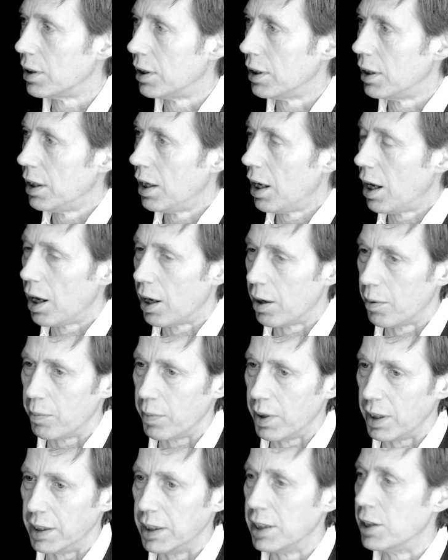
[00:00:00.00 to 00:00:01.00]

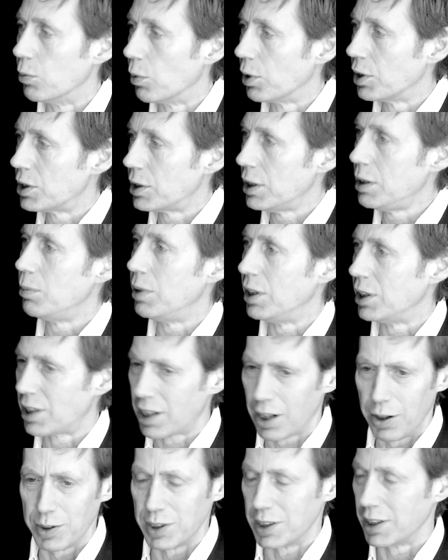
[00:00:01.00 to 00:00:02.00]
And he didn't want to see me his
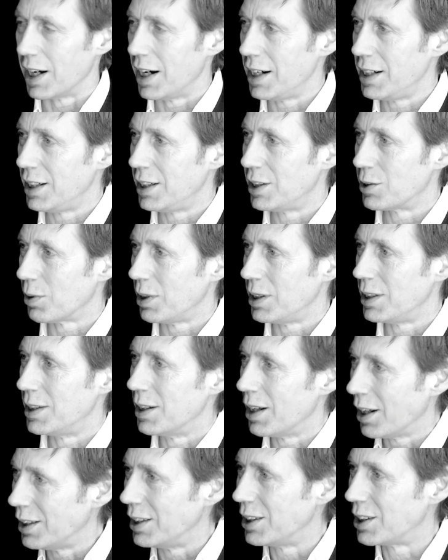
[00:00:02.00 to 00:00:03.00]
clothes again. He'd already
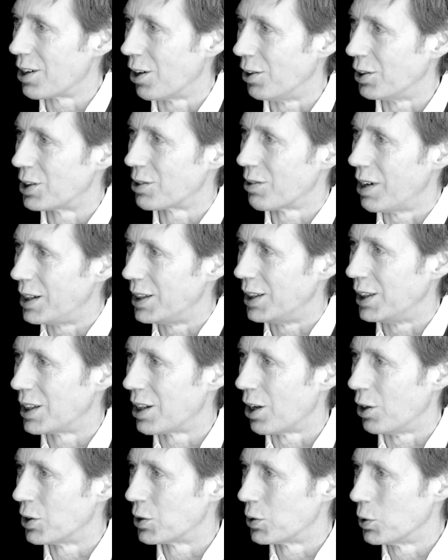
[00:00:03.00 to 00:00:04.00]
done his clothes, created his
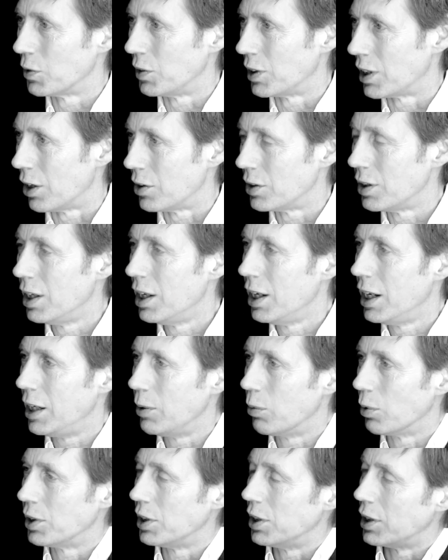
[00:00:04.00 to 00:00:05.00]
clothes, thought his clothes.
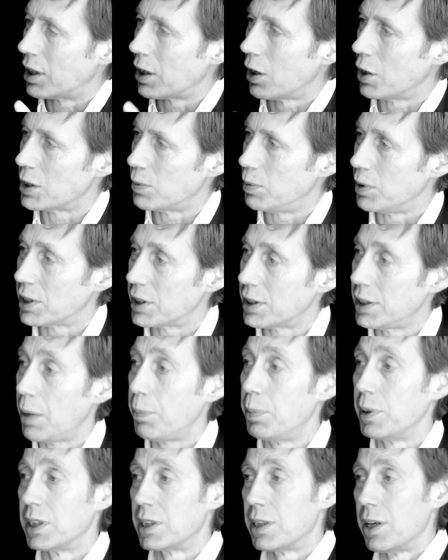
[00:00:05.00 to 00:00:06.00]
He wanted the clothes to be a
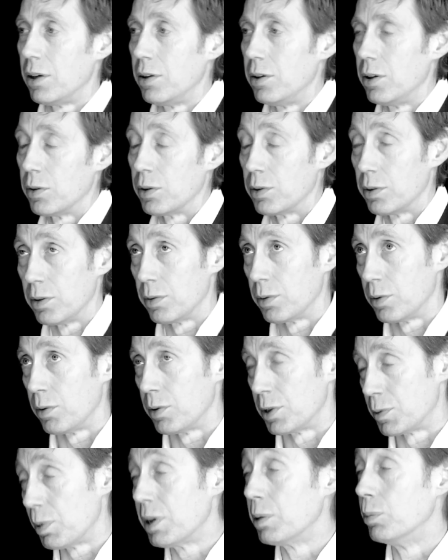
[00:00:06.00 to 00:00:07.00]
stepping stone,
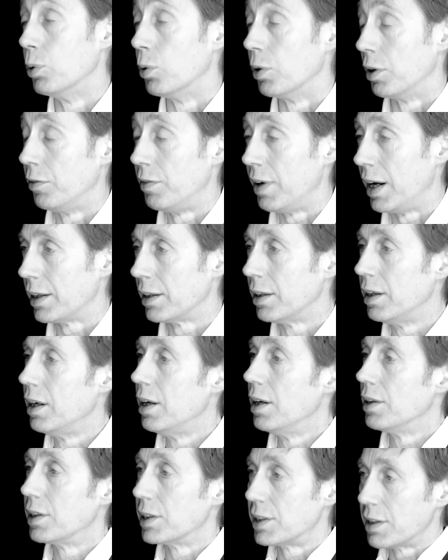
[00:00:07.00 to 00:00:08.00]
or a springboard in fact,
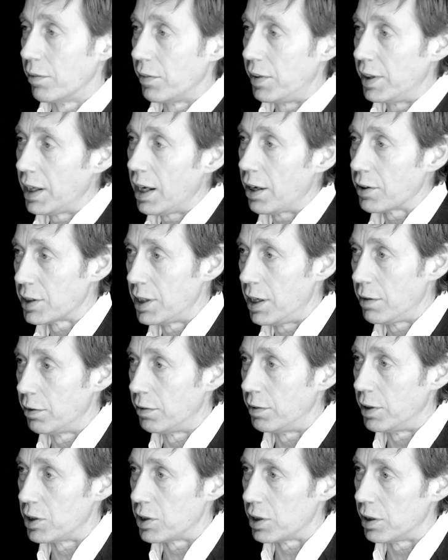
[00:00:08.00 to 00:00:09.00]
to something else,
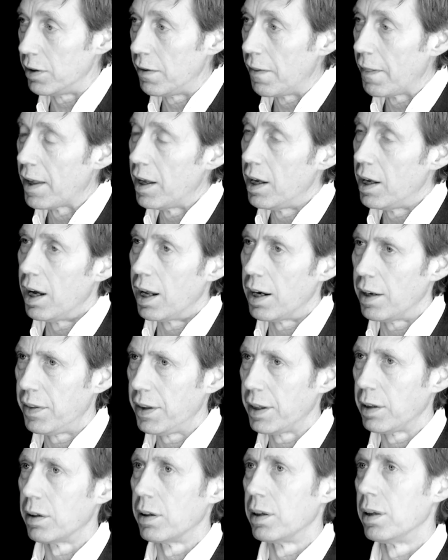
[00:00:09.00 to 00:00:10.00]
another vision. And I
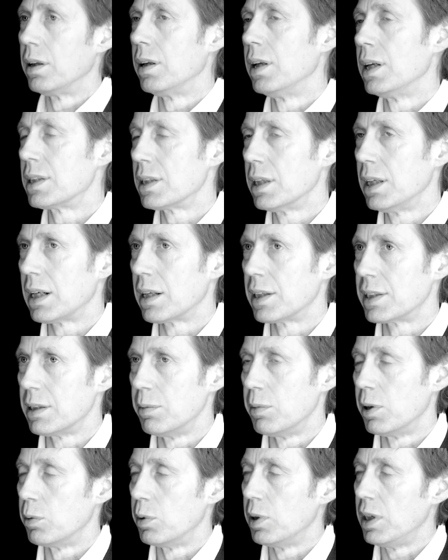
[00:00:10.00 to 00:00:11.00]
think it's a little
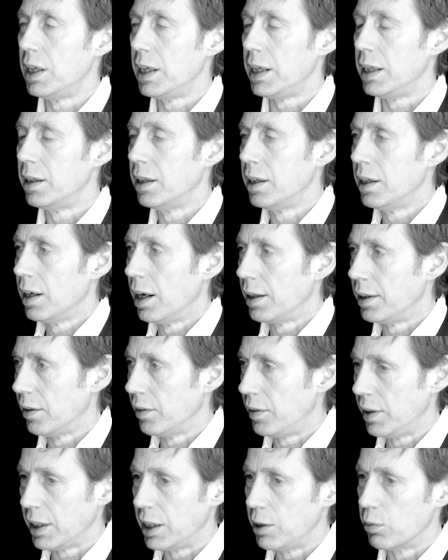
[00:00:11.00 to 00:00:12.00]
similar with Lee. I
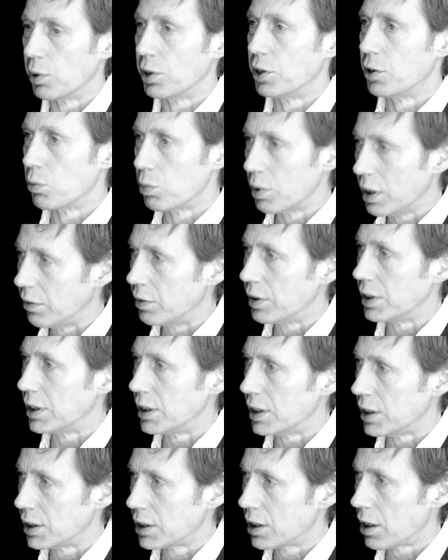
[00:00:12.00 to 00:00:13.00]
don't think he wanted to
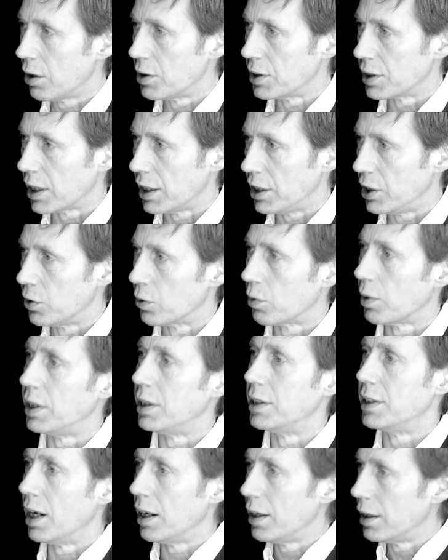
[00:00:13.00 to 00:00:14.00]
revisit his clothes again. He'd
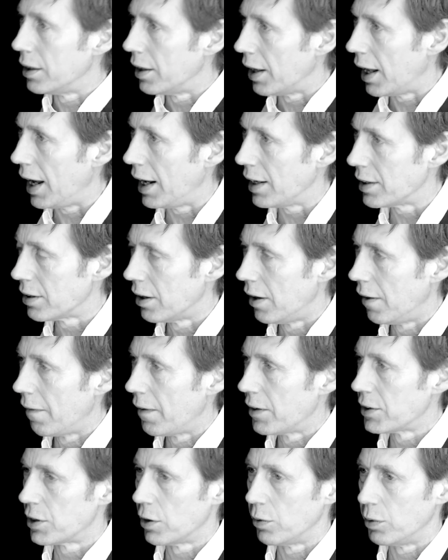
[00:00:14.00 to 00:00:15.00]
already done that.
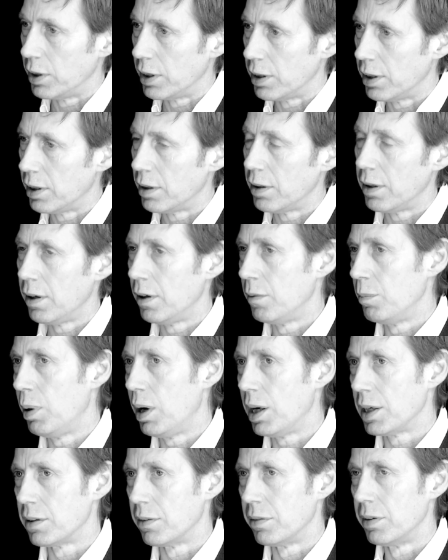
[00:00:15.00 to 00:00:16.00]
So in
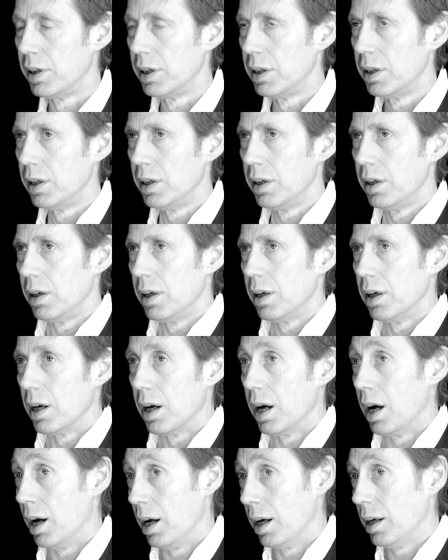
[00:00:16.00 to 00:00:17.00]
part of,
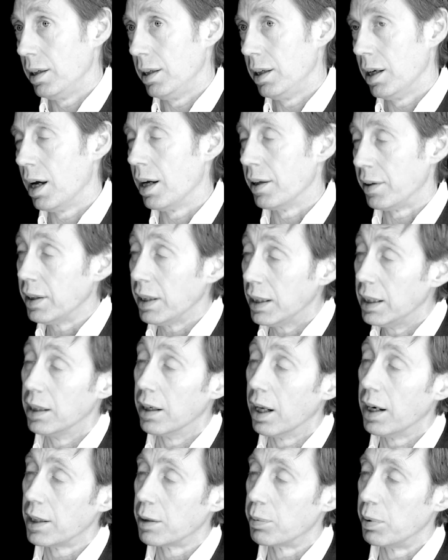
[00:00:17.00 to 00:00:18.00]
I think he
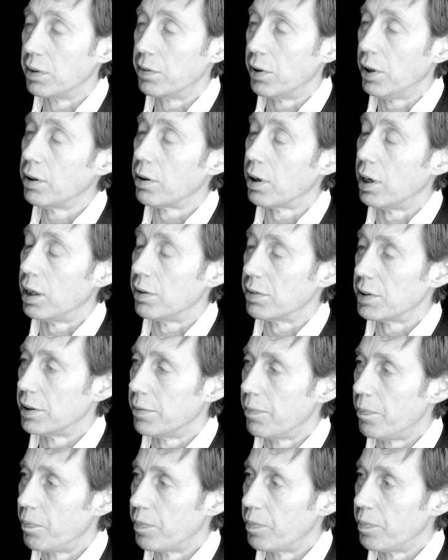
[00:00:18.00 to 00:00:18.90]
liked being photographed.